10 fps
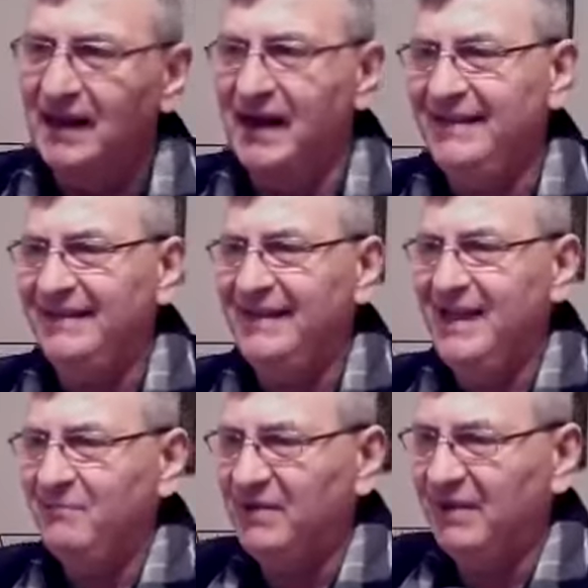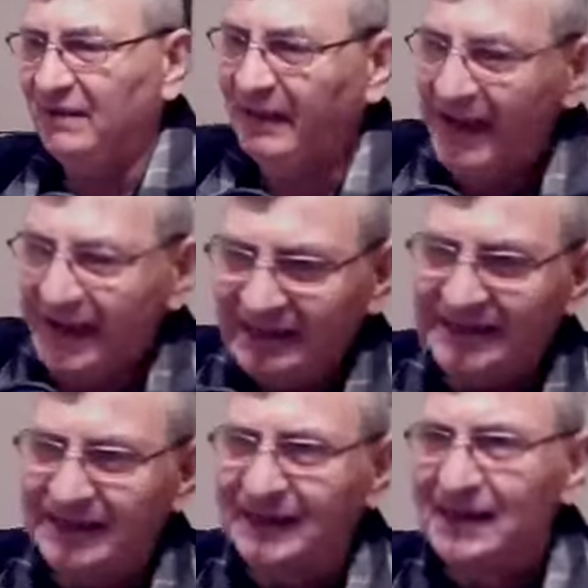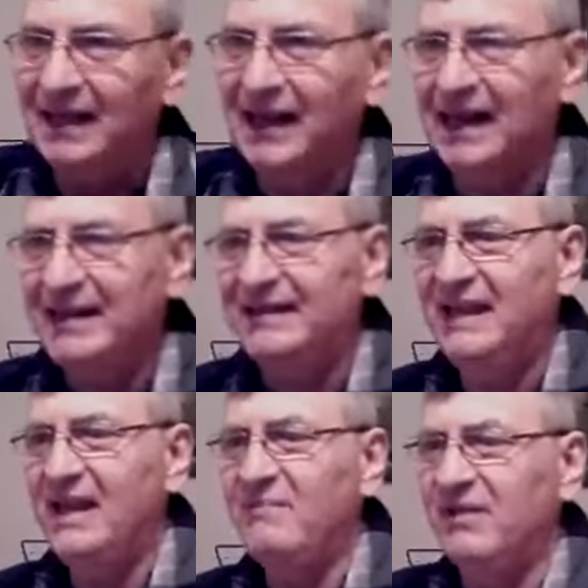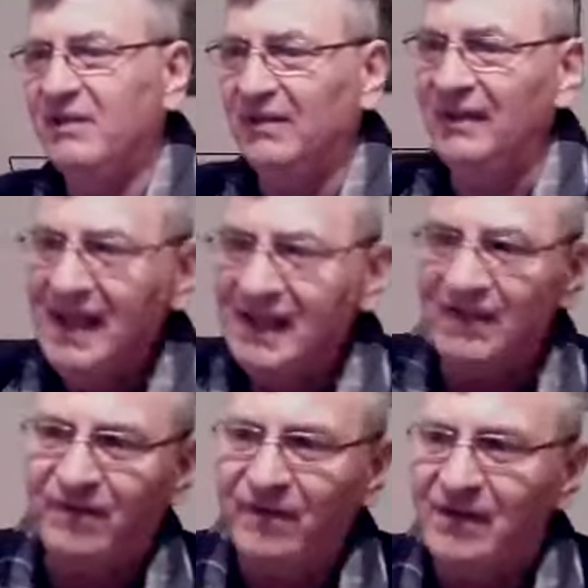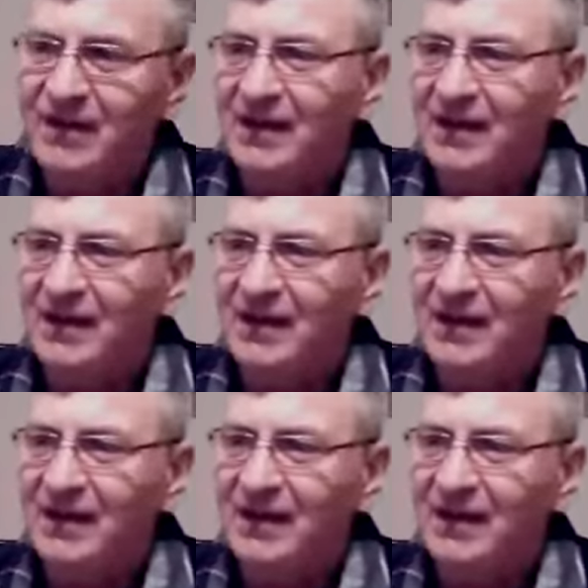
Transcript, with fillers: Let there be light. Let there be life.